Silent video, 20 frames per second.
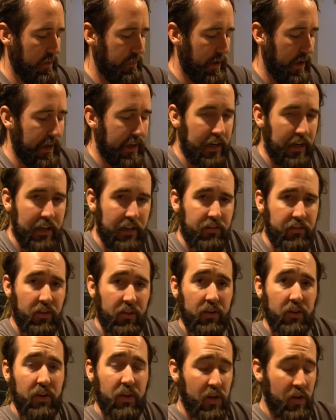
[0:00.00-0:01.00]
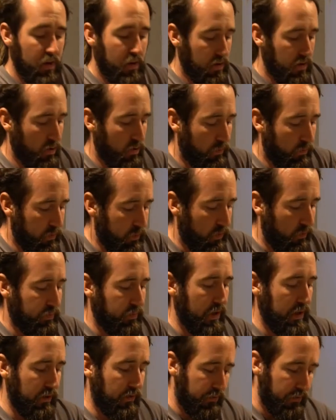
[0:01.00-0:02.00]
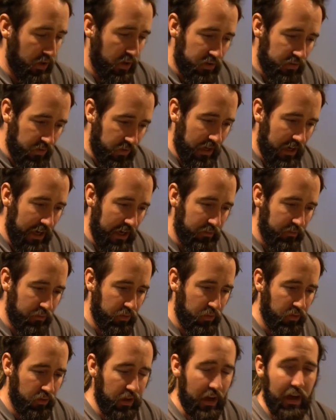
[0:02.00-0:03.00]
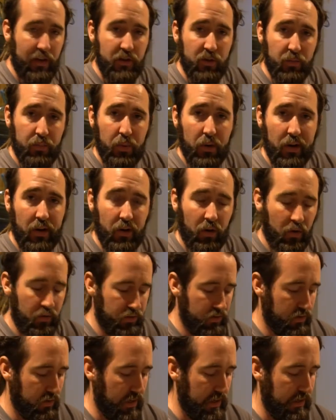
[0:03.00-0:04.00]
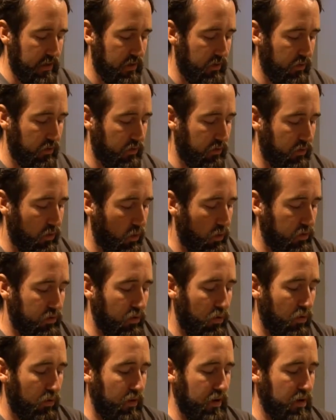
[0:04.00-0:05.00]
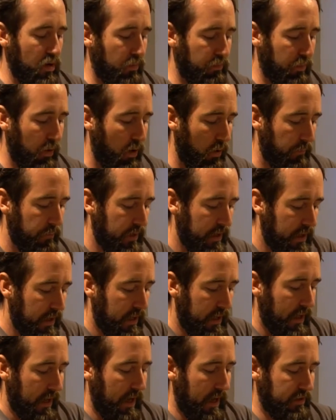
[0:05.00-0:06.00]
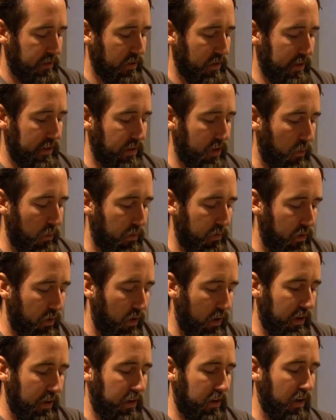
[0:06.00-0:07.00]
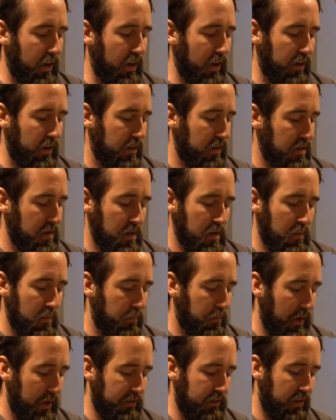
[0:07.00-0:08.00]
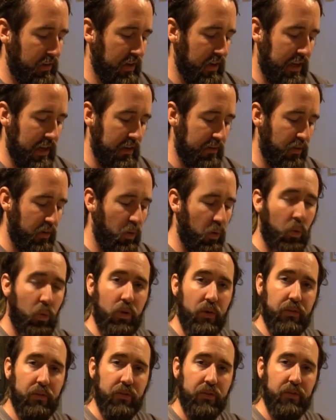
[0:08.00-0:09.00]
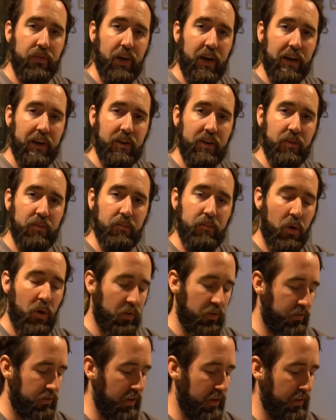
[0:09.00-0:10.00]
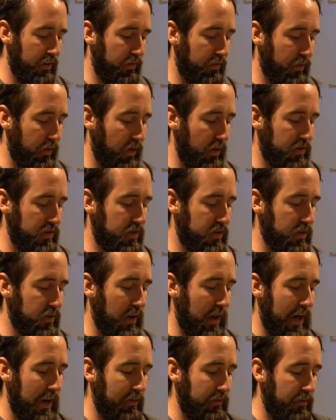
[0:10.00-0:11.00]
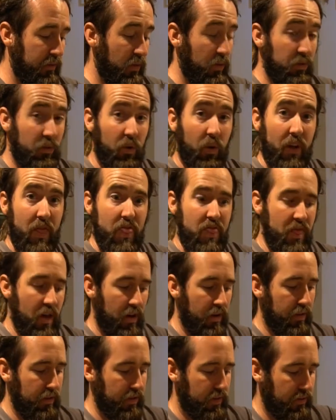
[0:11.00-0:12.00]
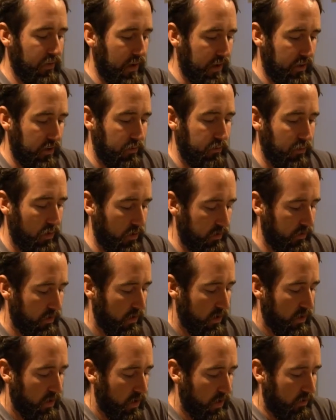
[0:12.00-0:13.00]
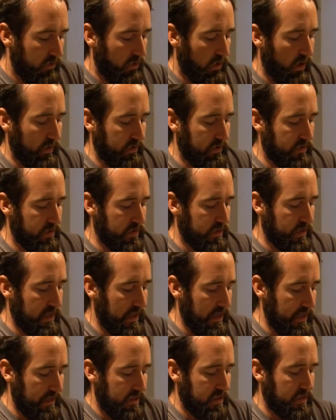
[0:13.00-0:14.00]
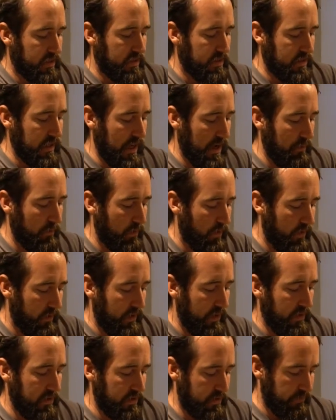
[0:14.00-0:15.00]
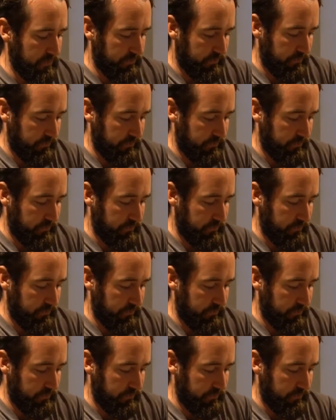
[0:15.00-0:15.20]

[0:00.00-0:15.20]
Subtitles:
badly. So you'll take the first few handfuls out and you'll put it on in your saucer or in your pot, and you'll end up with like basically either all of the sphagnum moss in the first 2 handfuls, or like none of the sphagnum moss. So I like to just get it just damp like this.